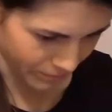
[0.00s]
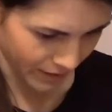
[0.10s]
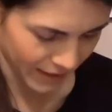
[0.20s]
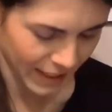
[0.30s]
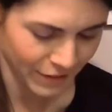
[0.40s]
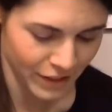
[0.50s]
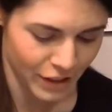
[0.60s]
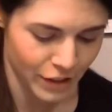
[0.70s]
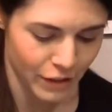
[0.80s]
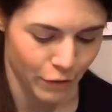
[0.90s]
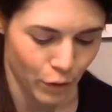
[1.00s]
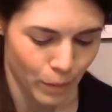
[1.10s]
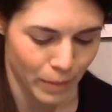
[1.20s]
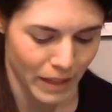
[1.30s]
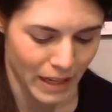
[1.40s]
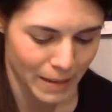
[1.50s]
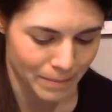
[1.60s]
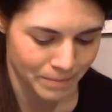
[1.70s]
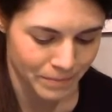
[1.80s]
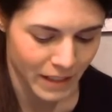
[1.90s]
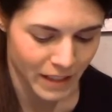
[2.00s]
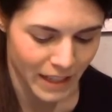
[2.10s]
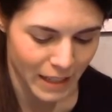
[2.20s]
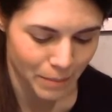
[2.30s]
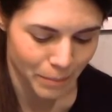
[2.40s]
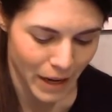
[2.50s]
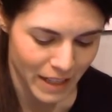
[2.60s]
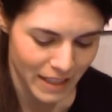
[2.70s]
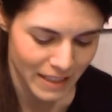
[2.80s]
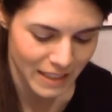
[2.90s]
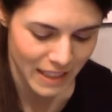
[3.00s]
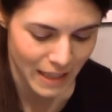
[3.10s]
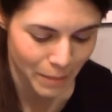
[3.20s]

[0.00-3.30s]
7:34 p.m. They're getting petties in the